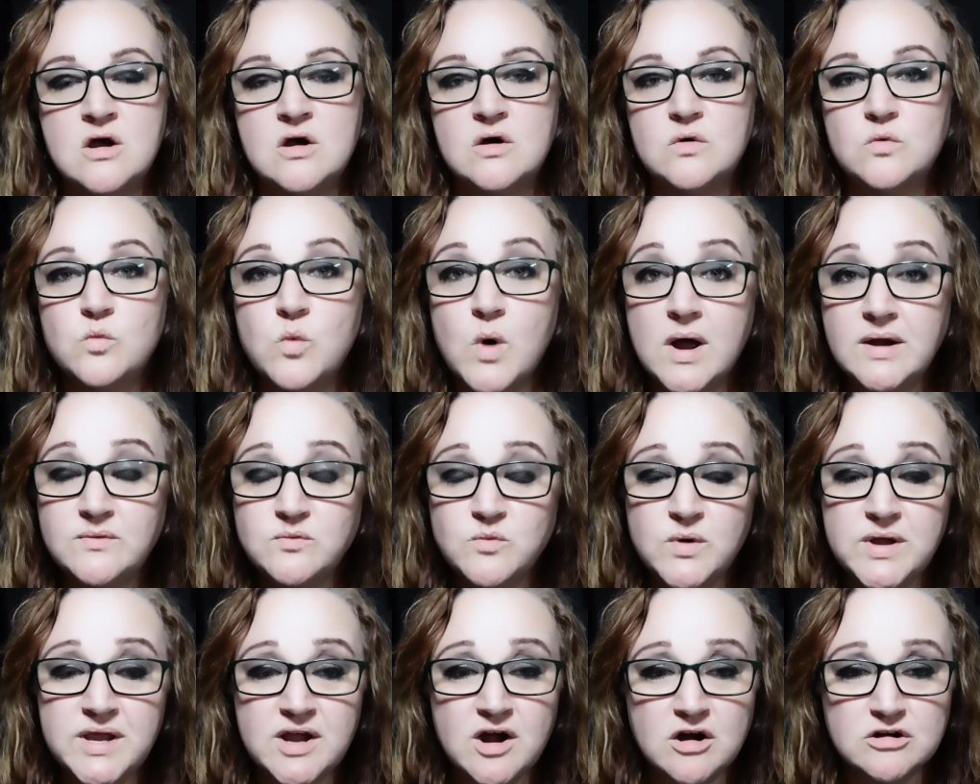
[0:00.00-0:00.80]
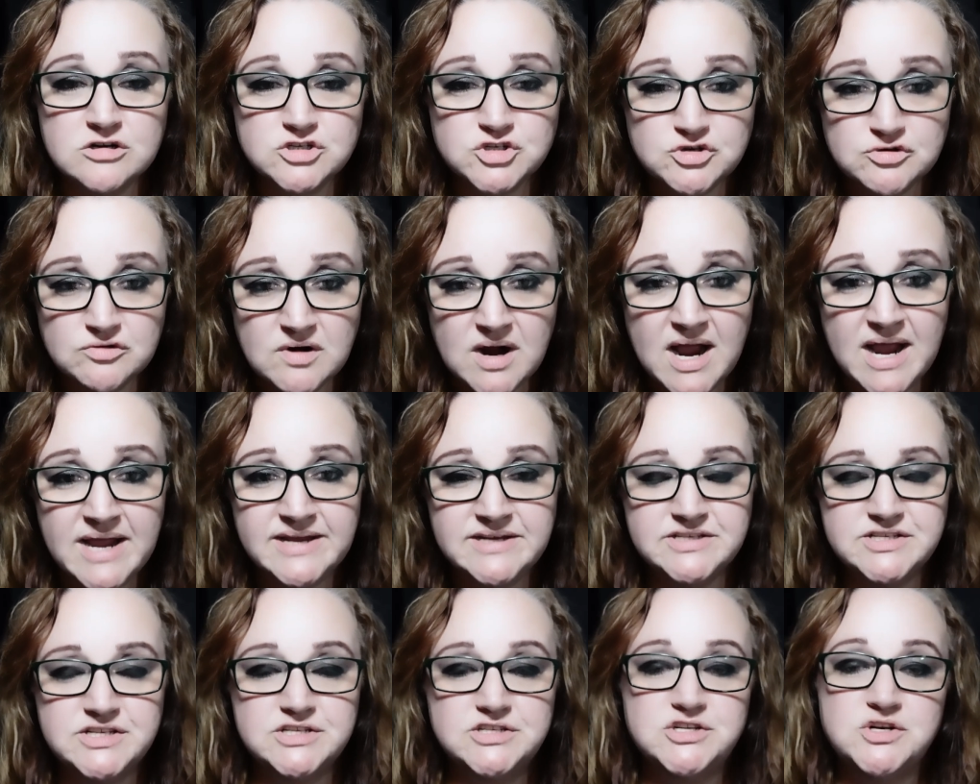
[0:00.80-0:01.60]
What we are trying
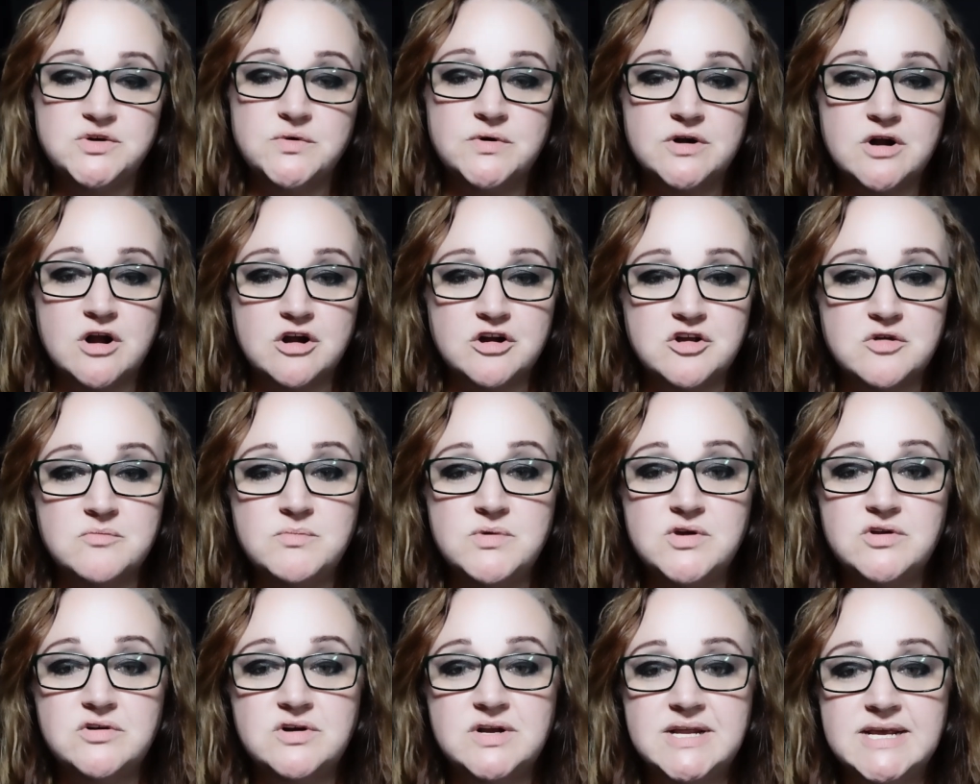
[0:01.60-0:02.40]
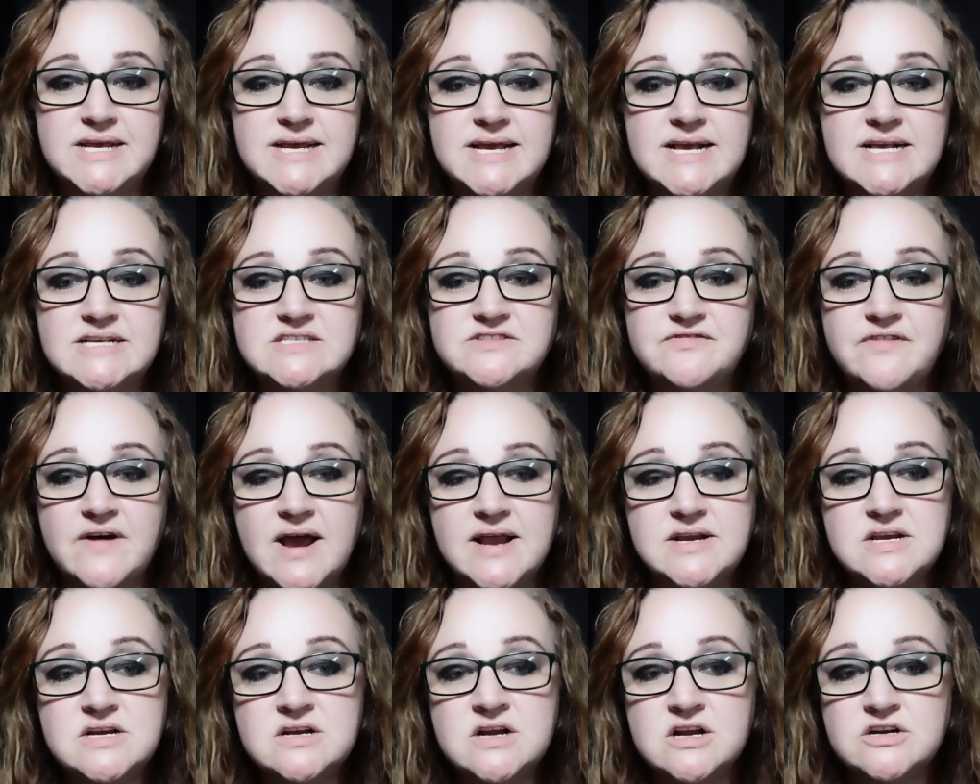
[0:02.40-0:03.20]
to do in our community is
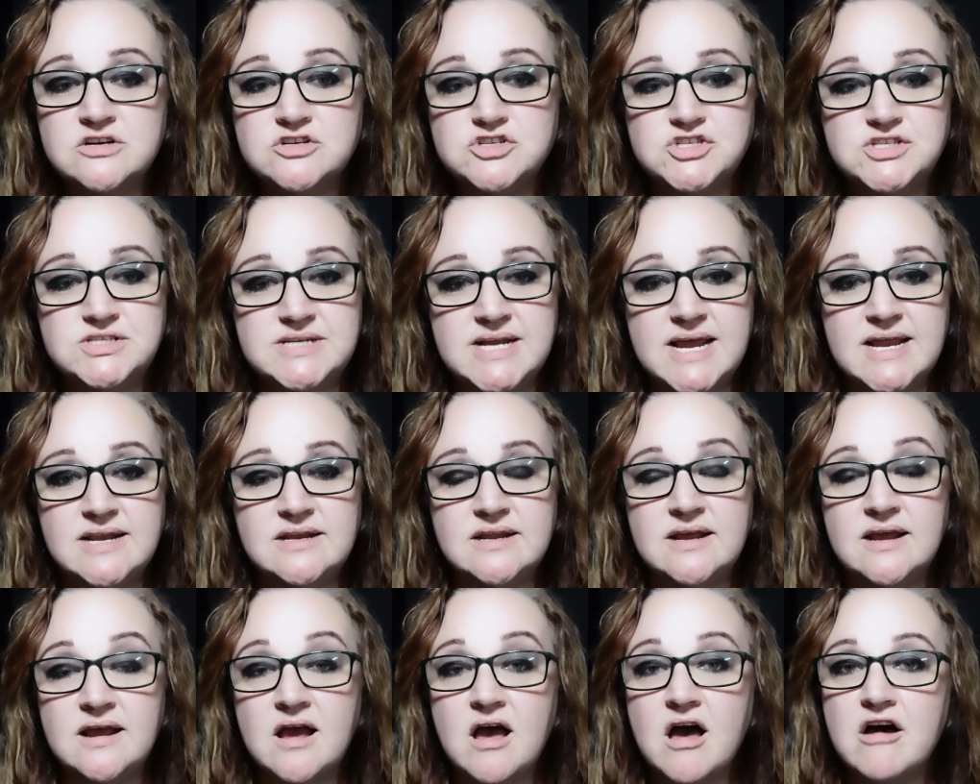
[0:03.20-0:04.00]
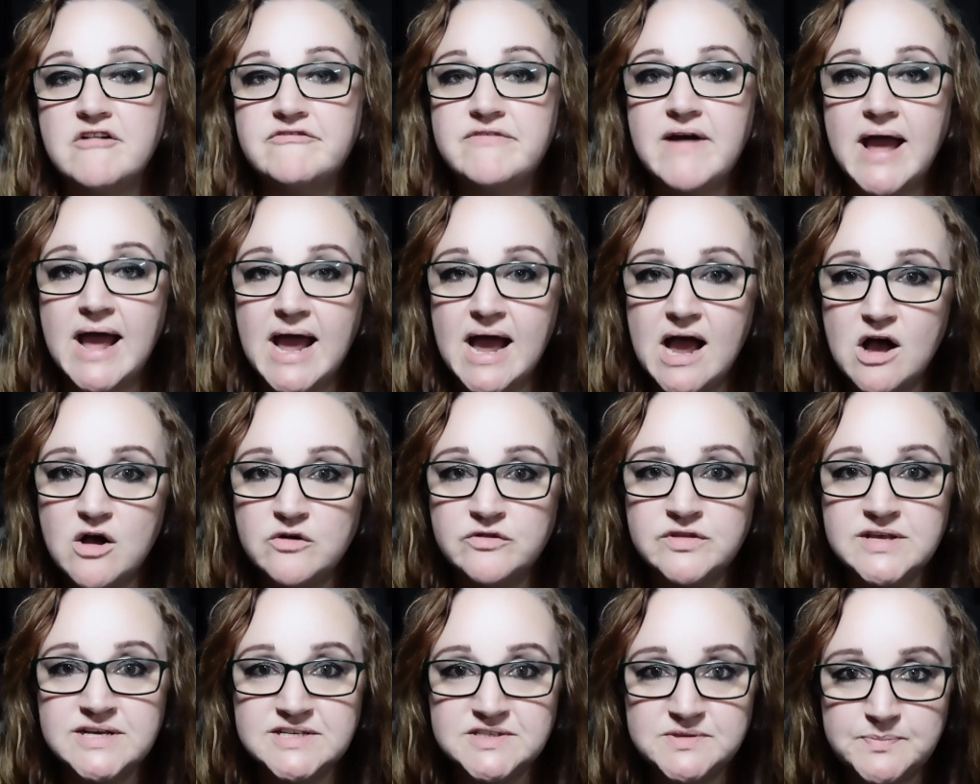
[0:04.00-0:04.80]
find an understanding of how
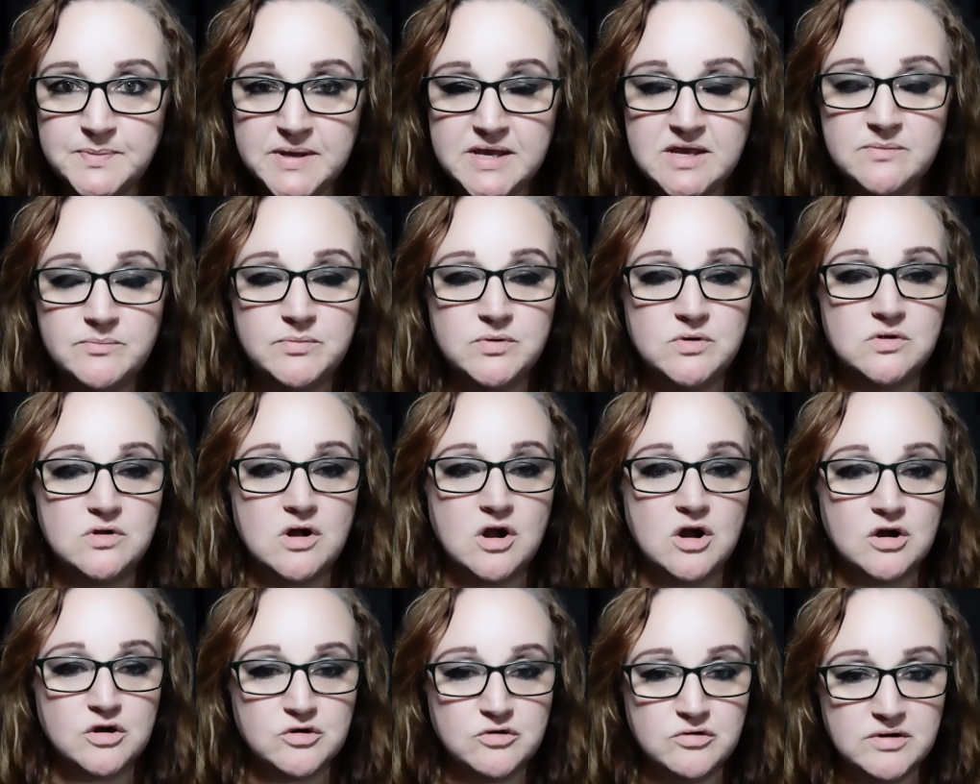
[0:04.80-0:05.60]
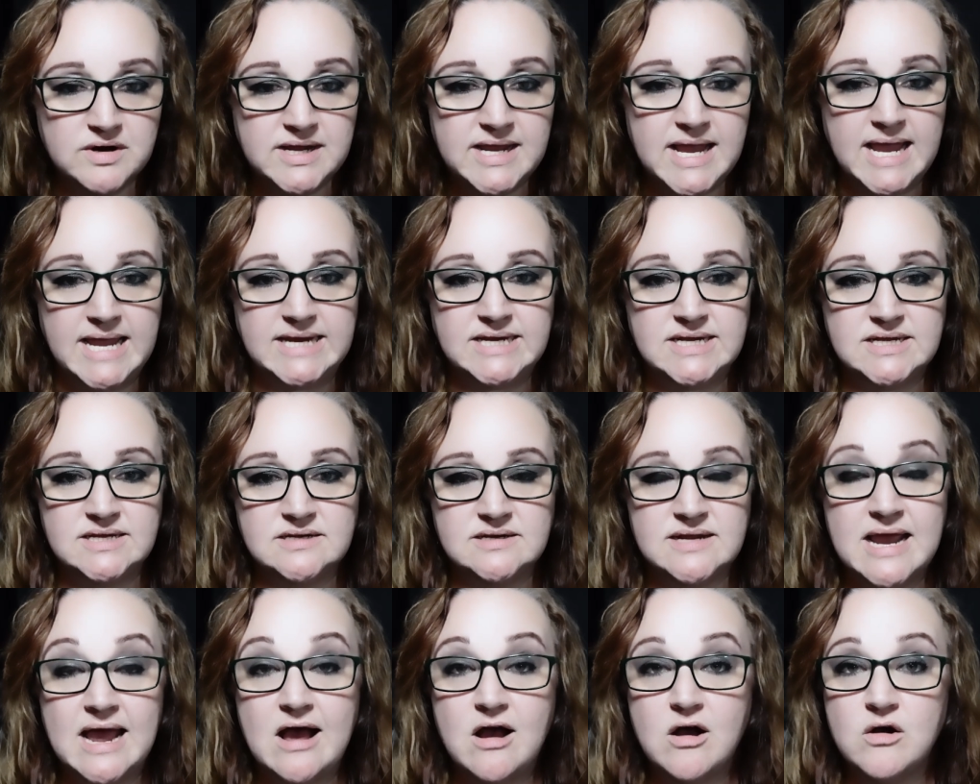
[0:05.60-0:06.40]
these people are created,
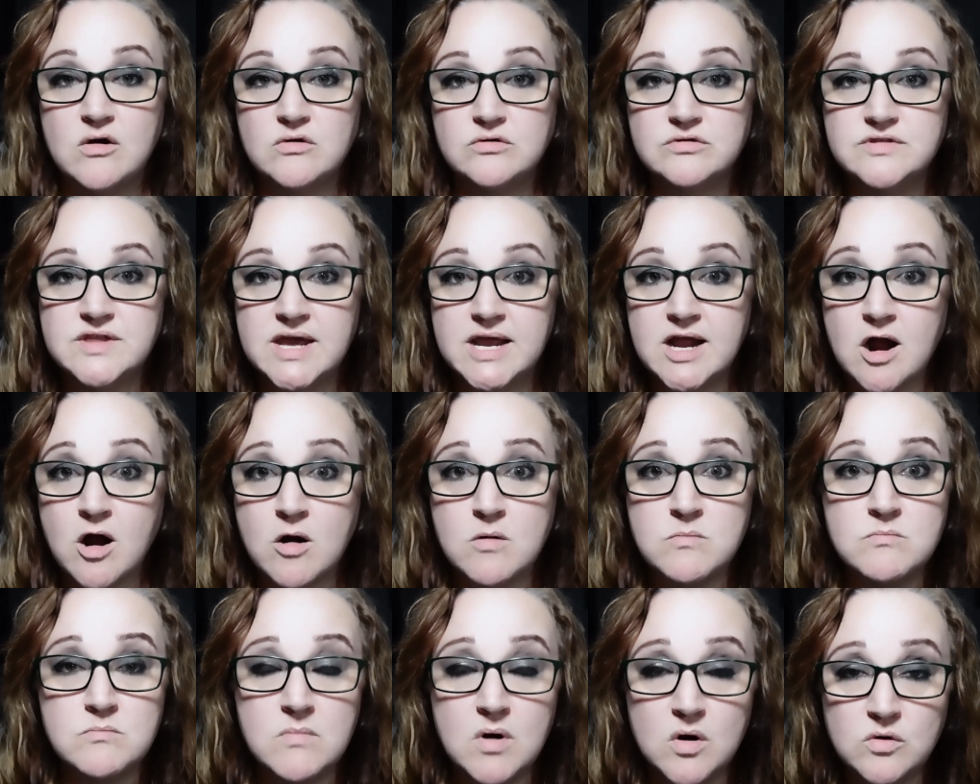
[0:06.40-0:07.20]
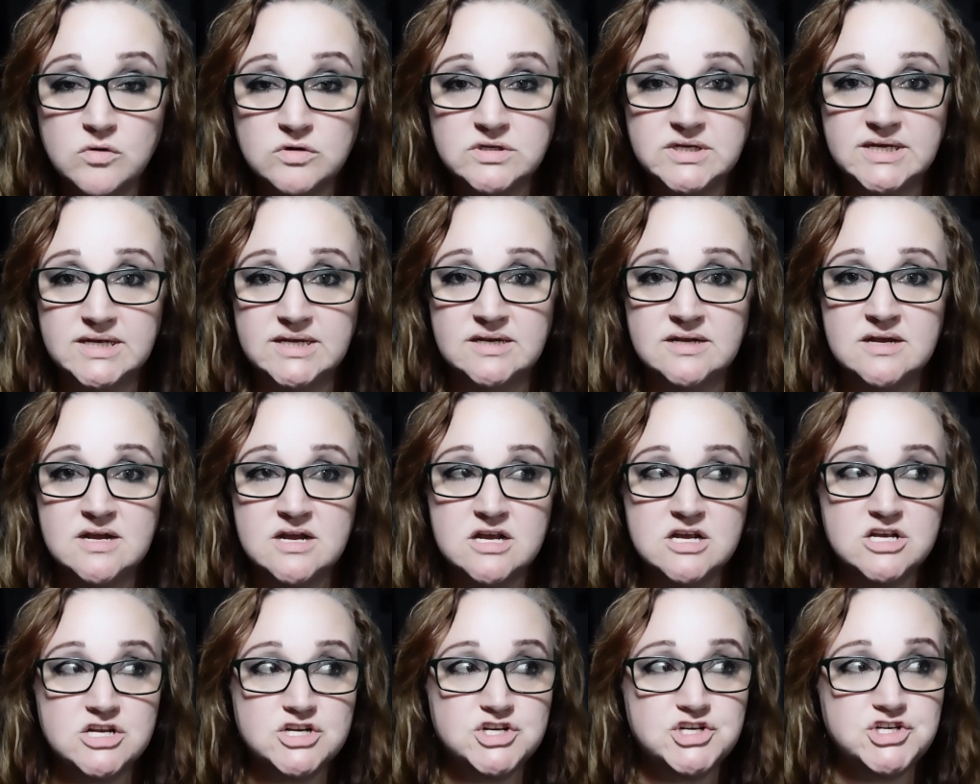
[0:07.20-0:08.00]
how they are molded,
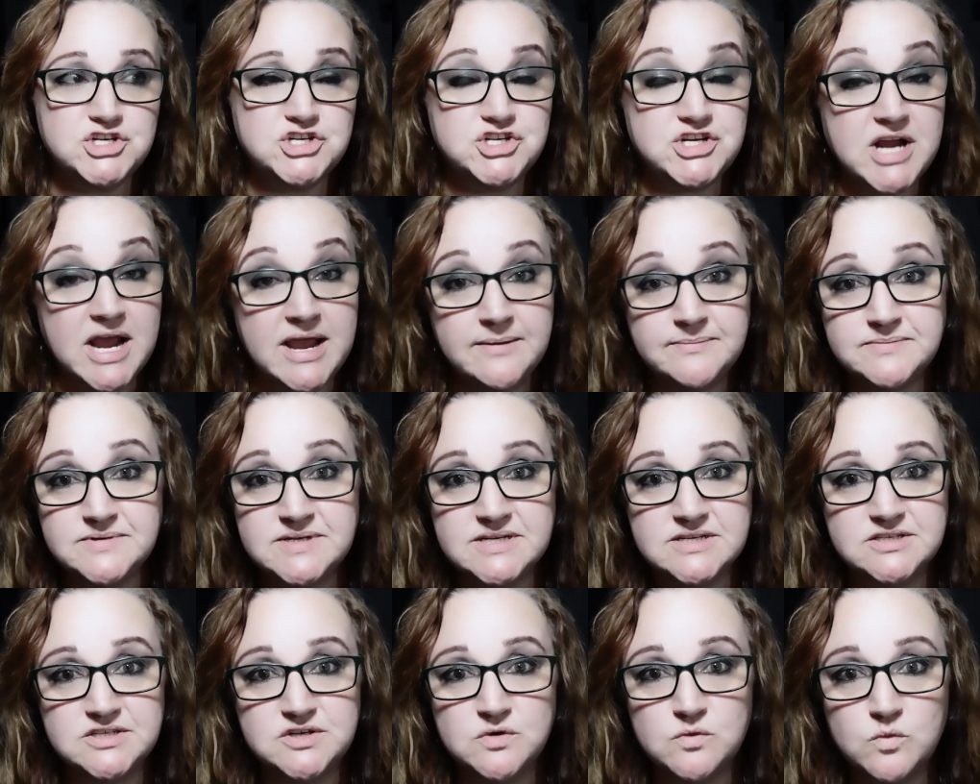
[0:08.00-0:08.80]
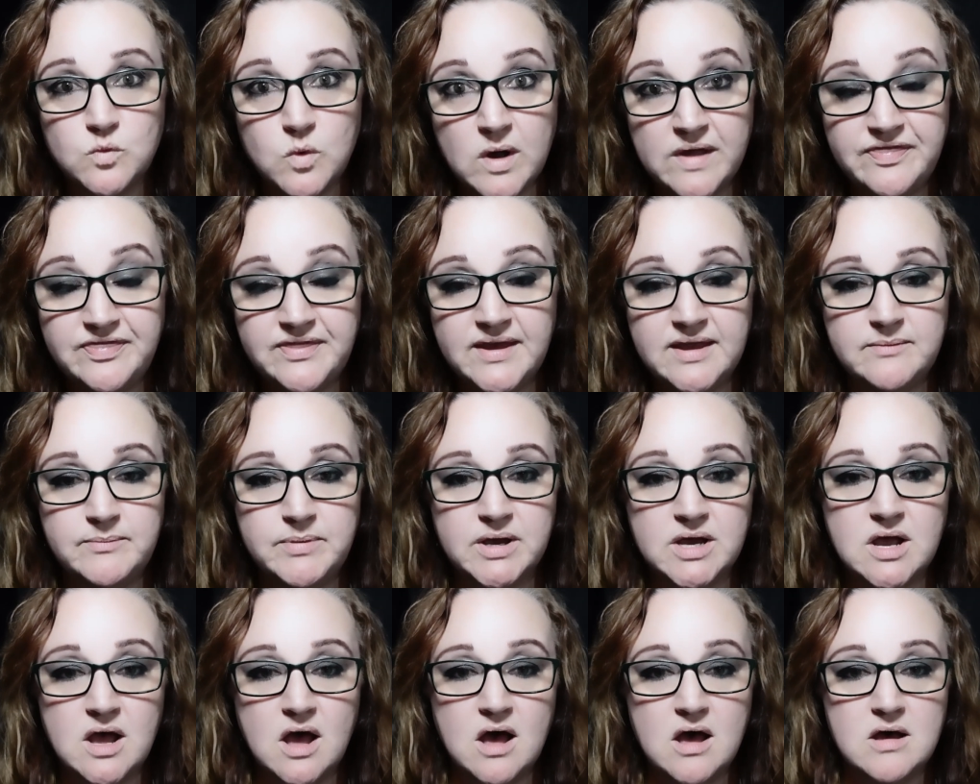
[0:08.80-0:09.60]
shaped into what they
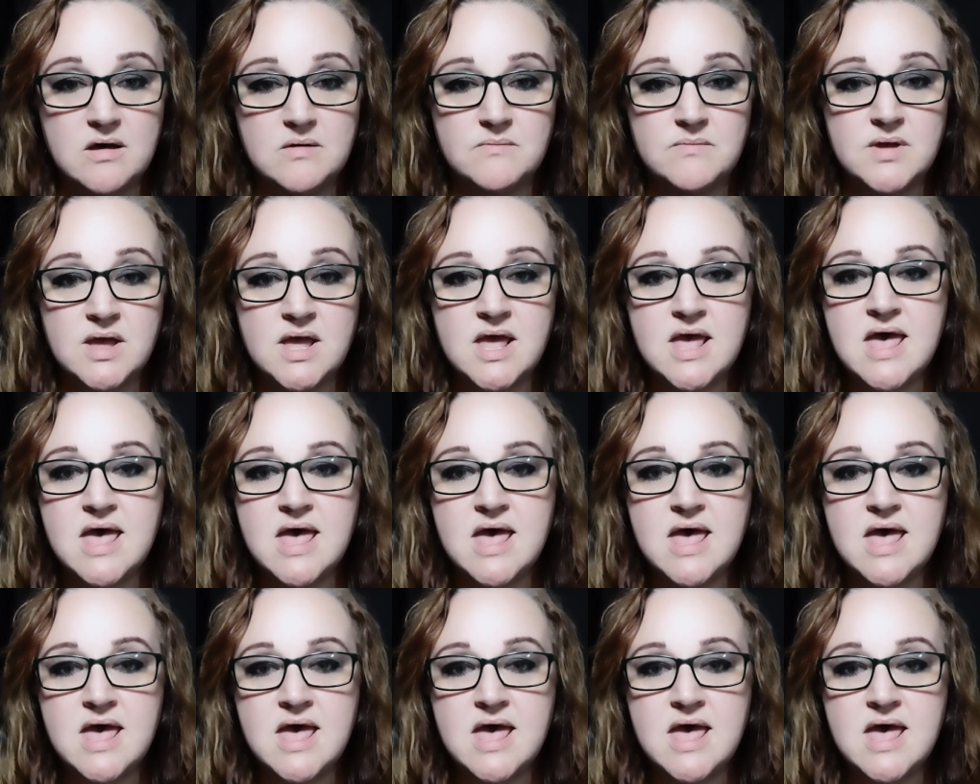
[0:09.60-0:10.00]
become,